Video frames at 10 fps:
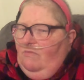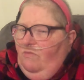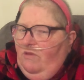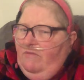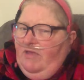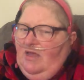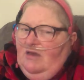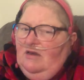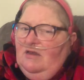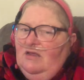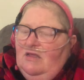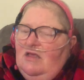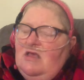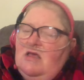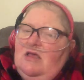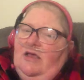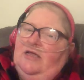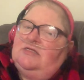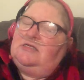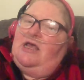what do you mean?
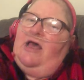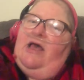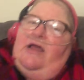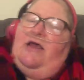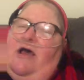He said,